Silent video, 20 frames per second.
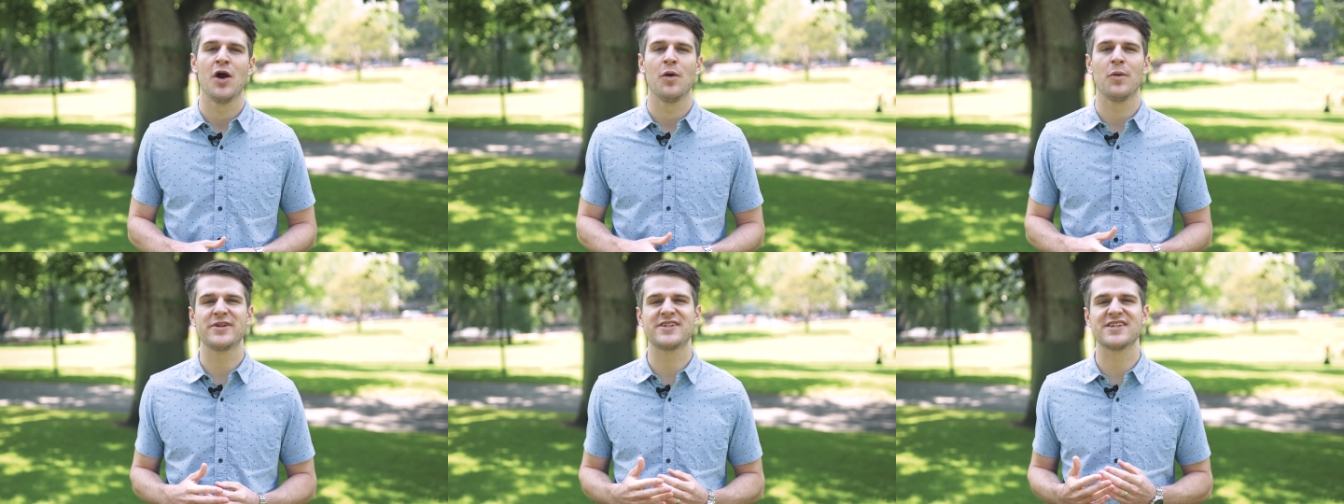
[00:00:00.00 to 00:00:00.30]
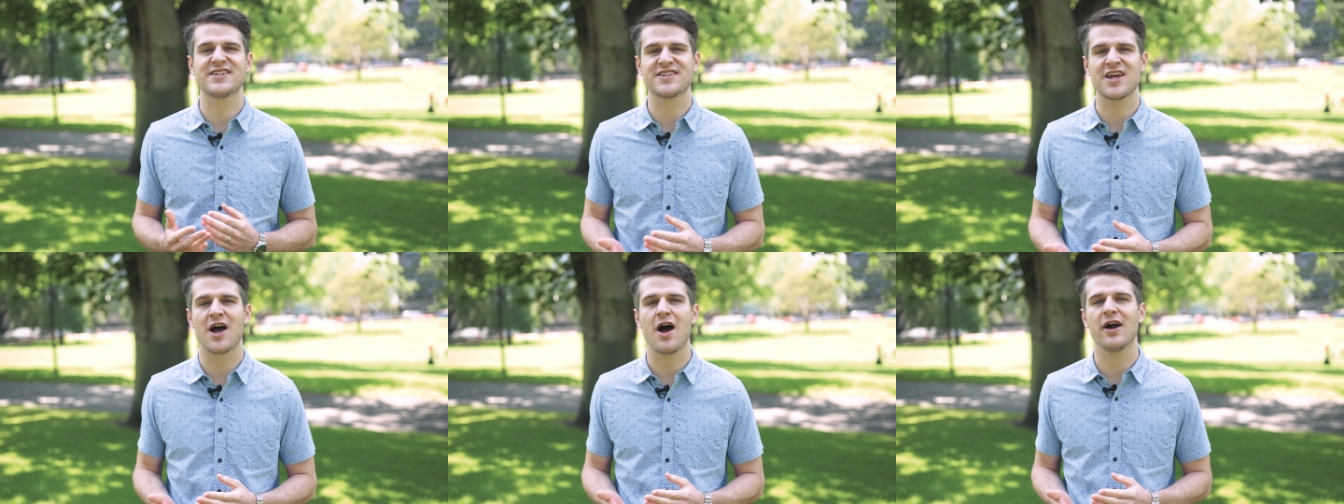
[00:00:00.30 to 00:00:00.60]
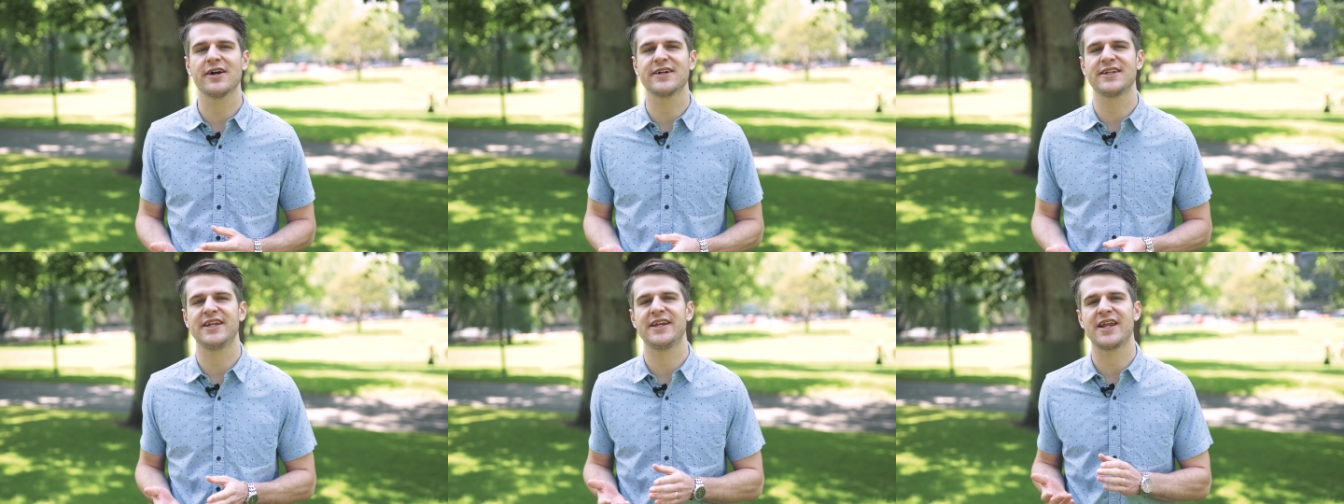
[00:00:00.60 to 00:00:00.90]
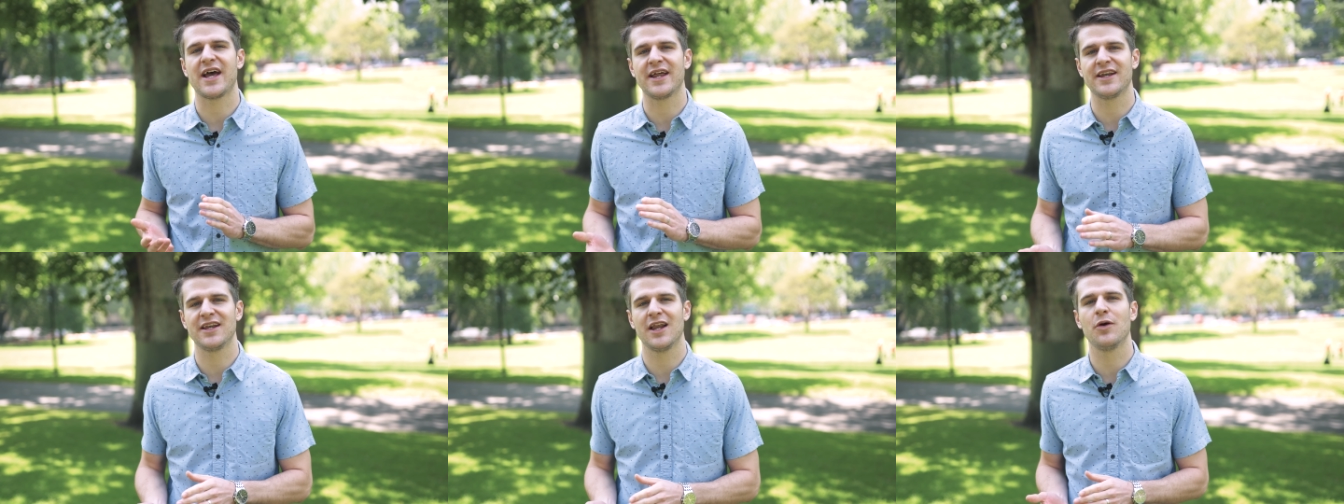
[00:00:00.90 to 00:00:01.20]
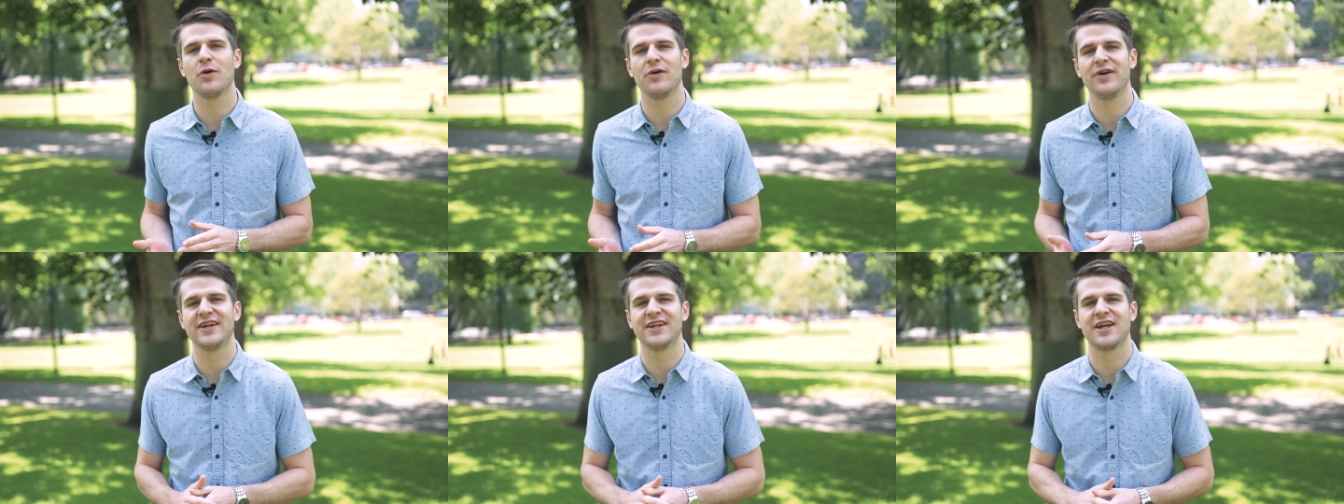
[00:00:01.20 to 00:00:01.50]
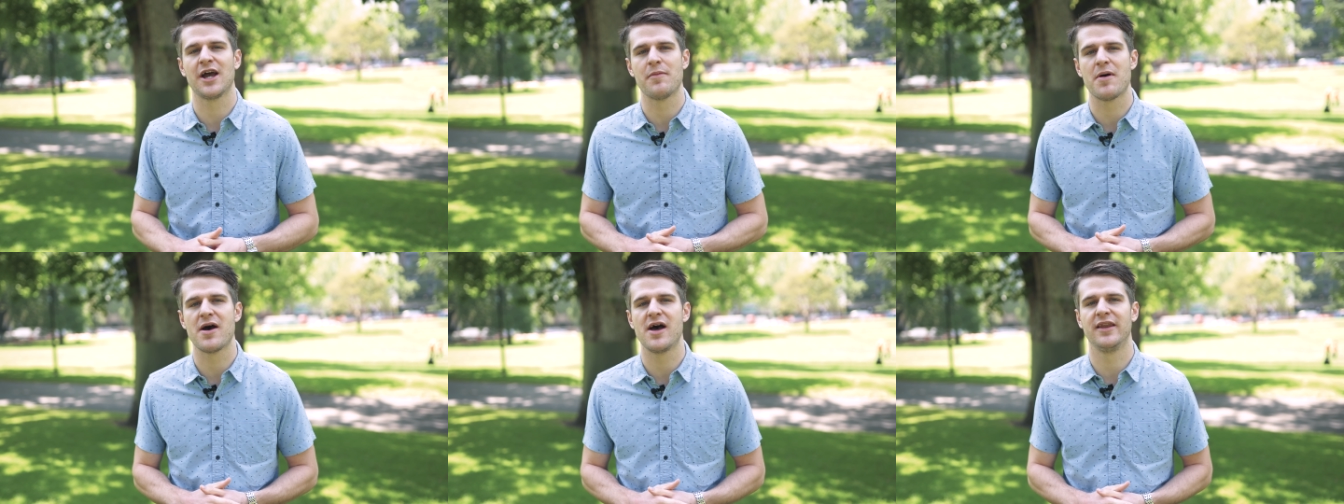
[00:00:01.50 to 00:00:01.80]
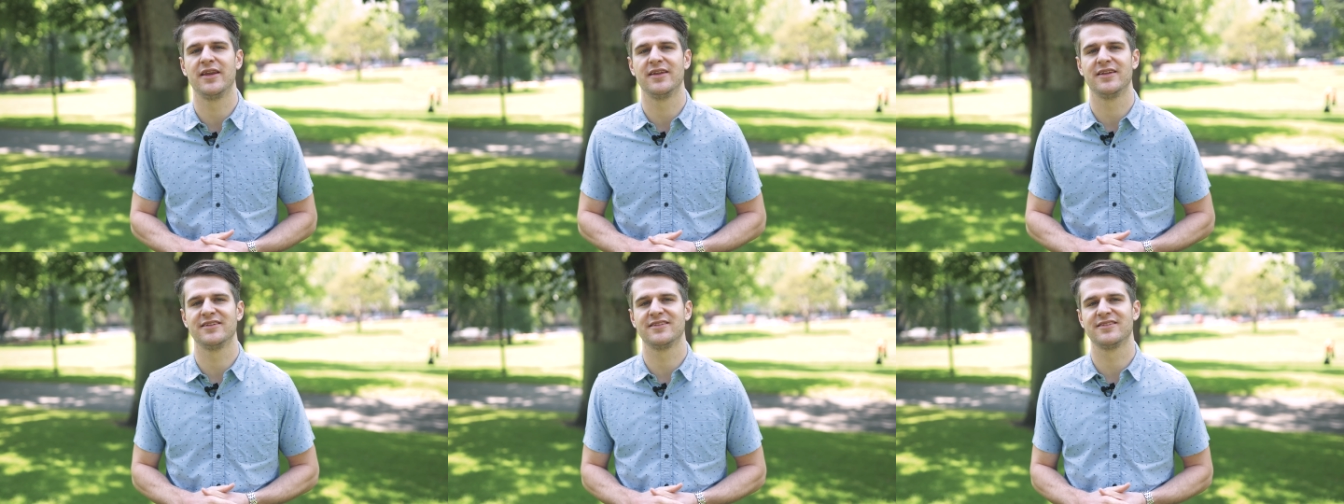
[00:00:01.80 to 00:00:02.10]
which is targeted at lower income
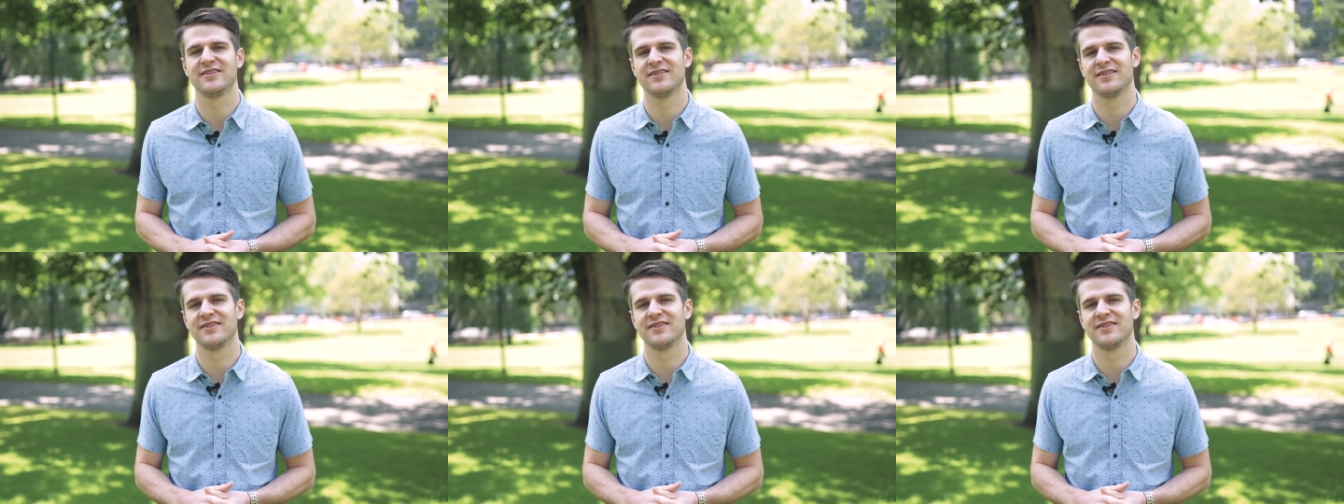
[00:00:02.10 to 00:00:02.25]
earners.